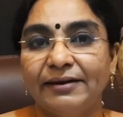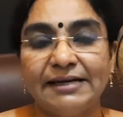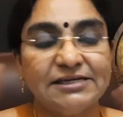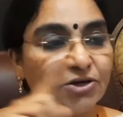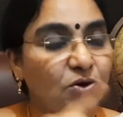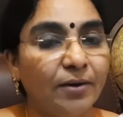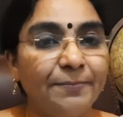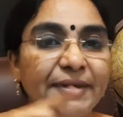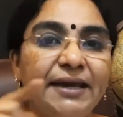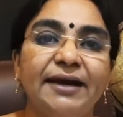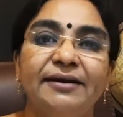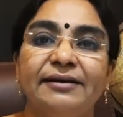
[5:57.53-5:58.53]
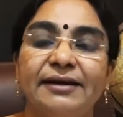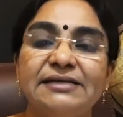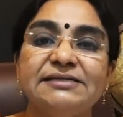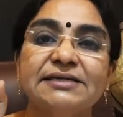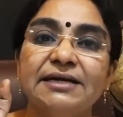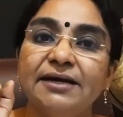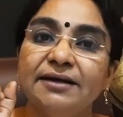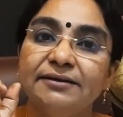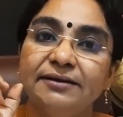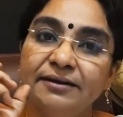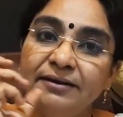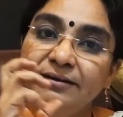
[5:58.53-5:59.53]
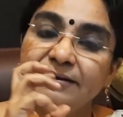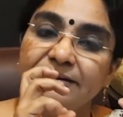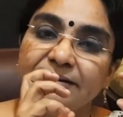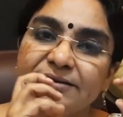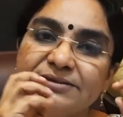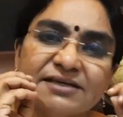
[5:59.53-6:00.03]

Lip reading: write the,